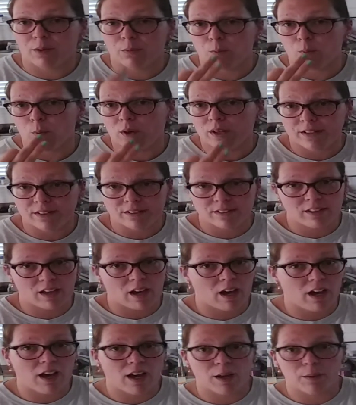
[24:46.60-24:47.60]
one at a
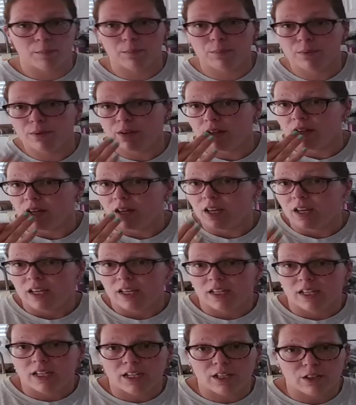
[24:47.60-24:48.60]
time
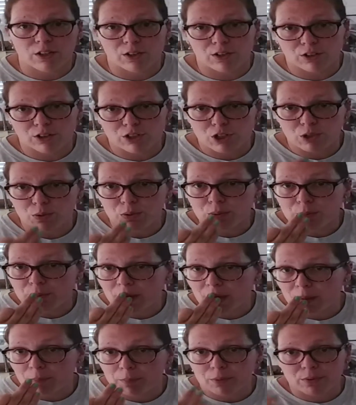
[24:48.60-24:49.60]
either chew them
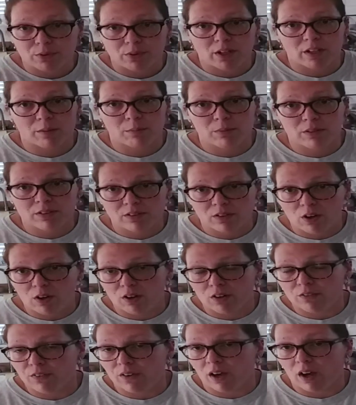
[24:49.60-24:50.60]
up or let them
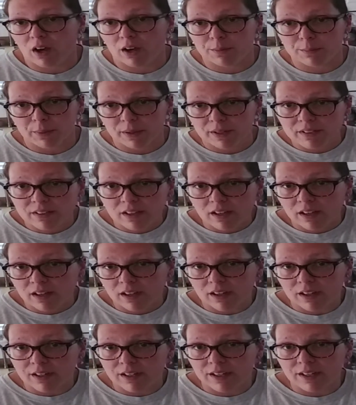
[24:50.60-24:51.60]
dissolve on my
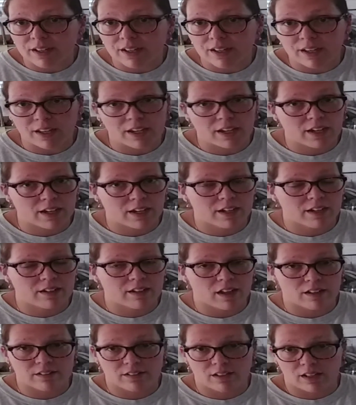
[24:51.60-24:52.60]
tongue, and
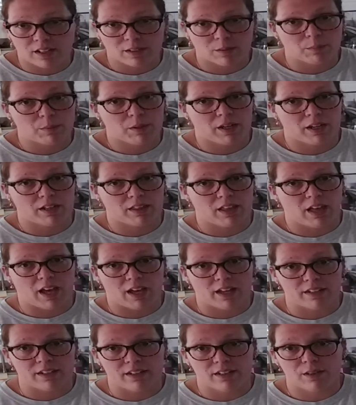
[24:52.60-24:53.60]
I take them like
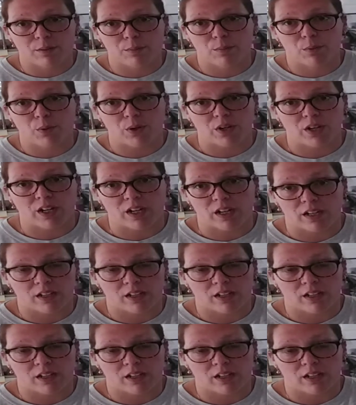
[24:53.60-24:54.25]
that in the morning.